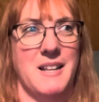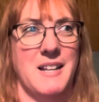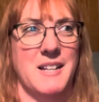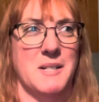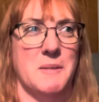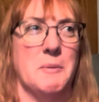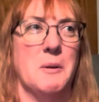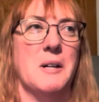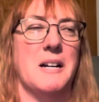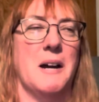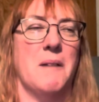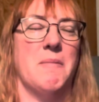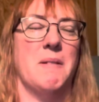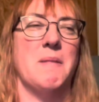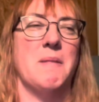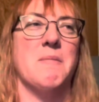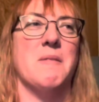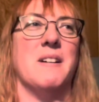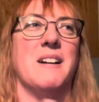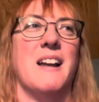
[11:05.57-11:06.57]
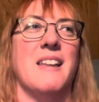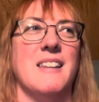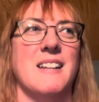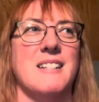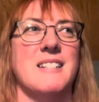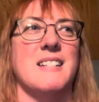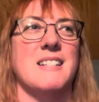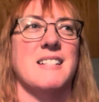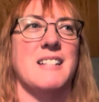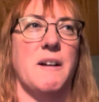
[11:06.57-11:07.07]
this book up anymore. And I think
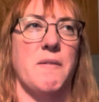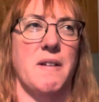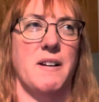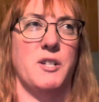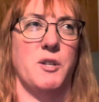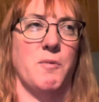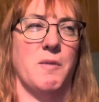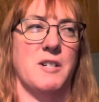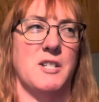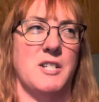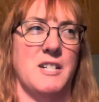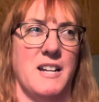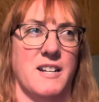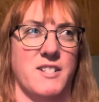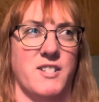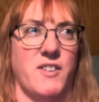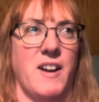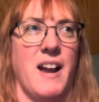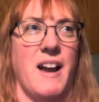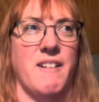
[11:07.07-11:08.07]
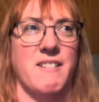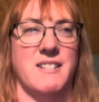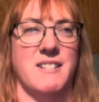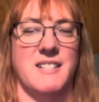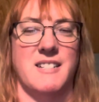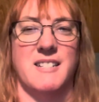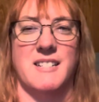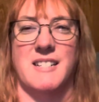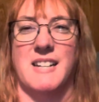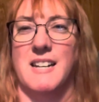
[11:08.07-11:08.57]
it's because I read too much yesterday. I was
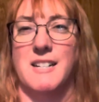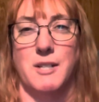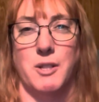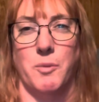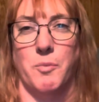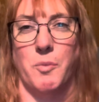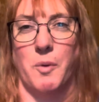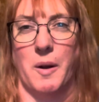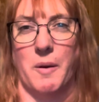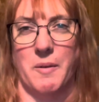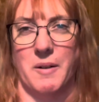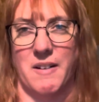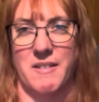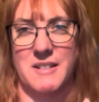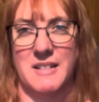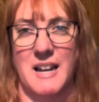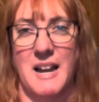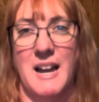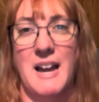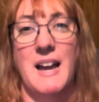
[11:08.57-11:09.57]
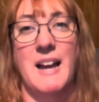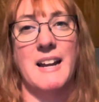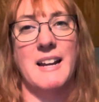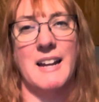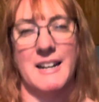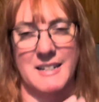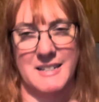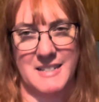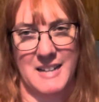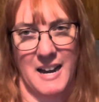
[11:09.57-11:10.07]
just getting to the point where I was
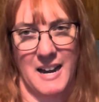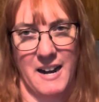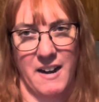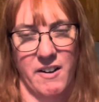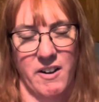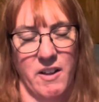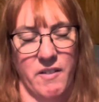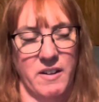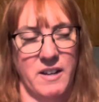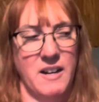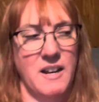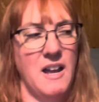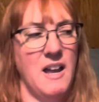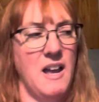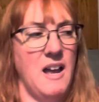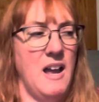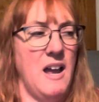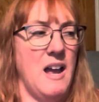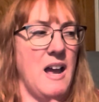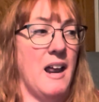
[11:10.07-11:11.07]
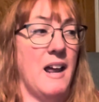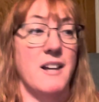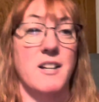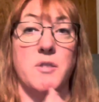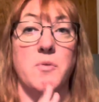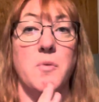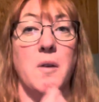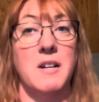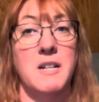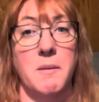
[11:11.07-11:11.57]
getting tired of it, and I
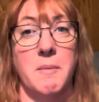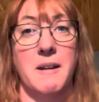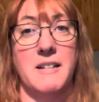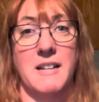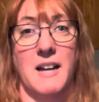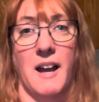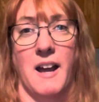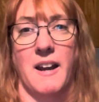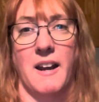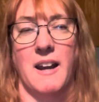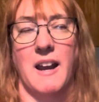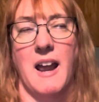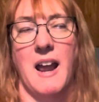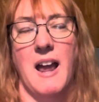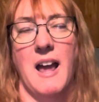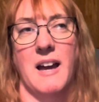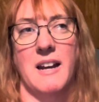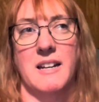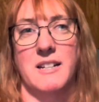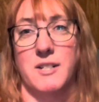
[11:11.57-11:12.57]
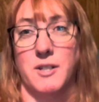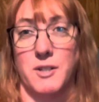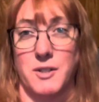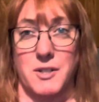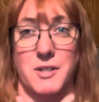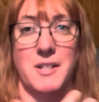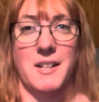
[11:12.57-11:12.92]
just wanted to be done. And it just...